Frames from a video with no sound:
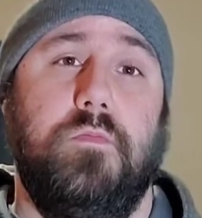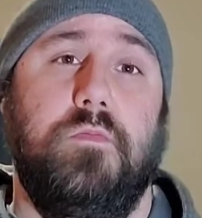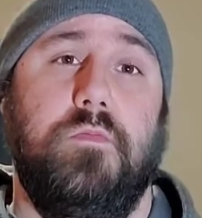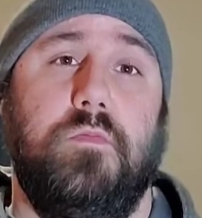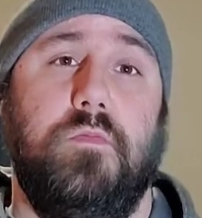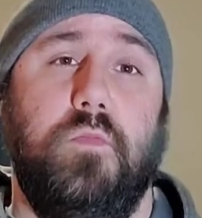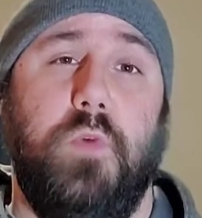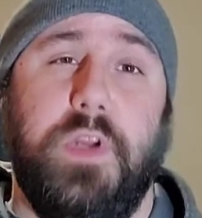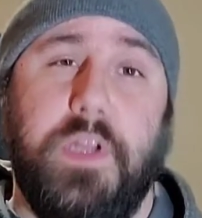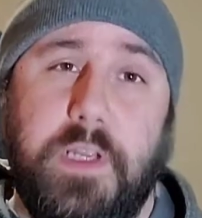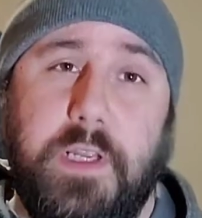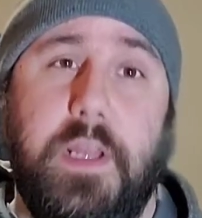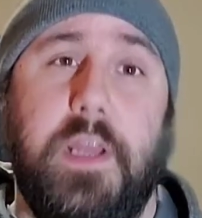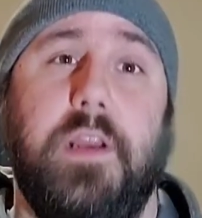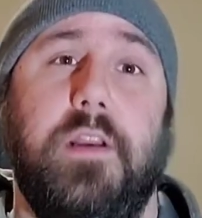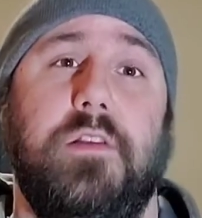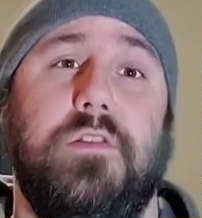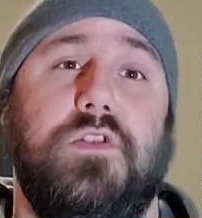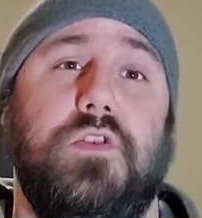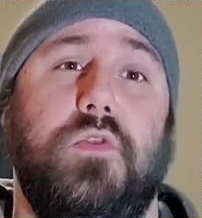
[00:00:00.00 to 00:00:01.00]
we can get
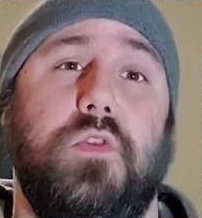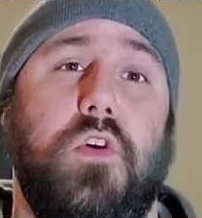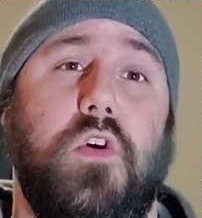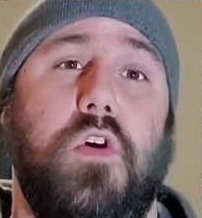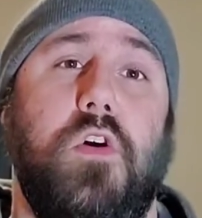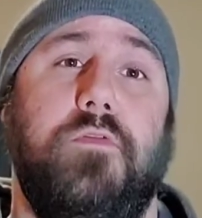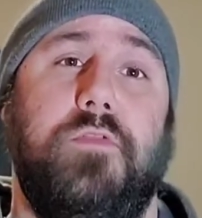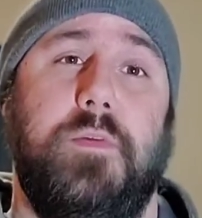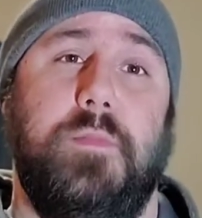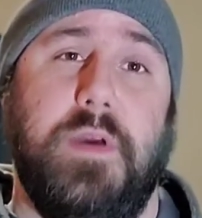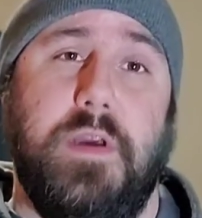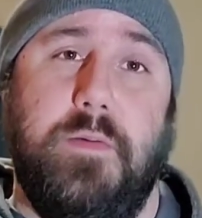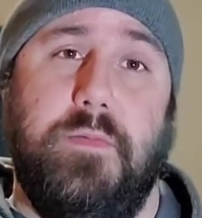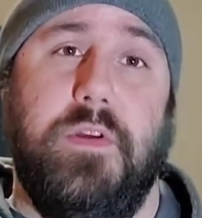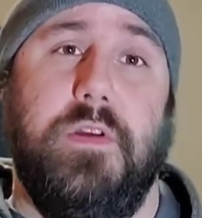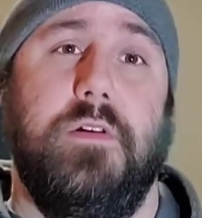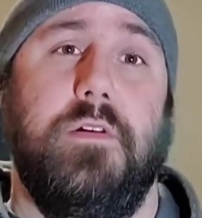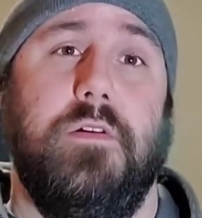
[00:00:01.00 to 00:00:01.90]
into the coffee, baby.